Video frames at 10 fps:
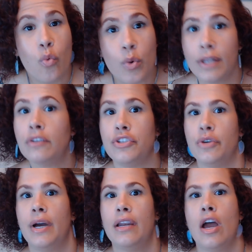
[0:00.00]
will
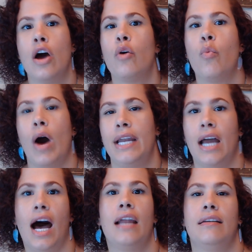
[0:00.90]
do it. Why
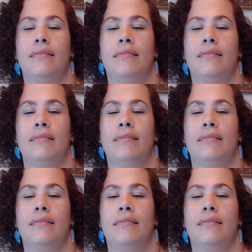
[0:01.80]
not?